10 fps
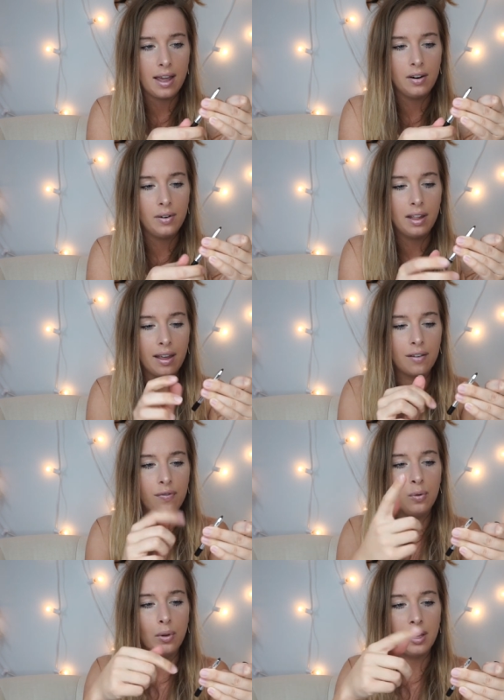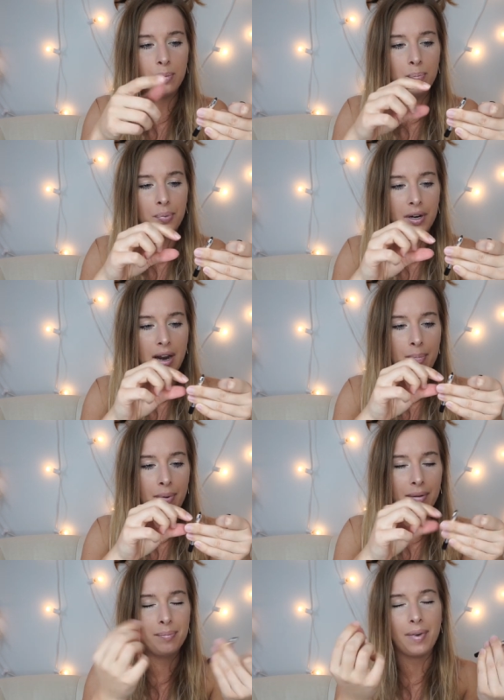I don't want to like fully put it
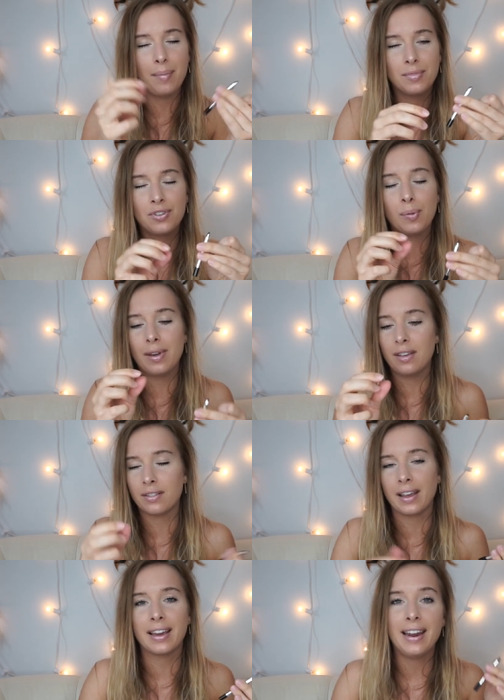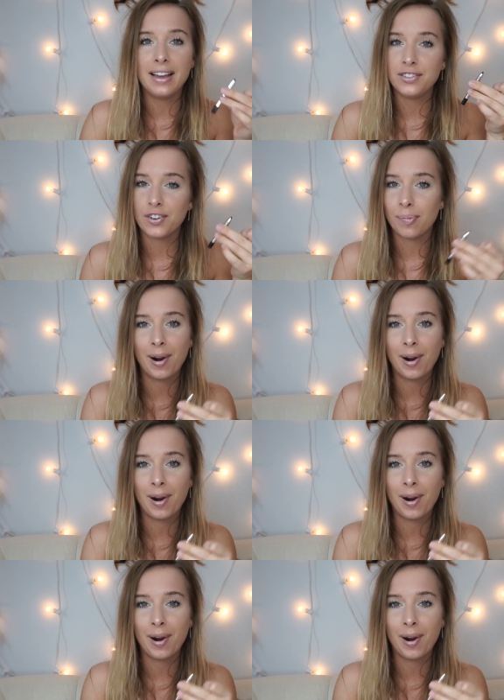up but I'm assuming there's like an inch of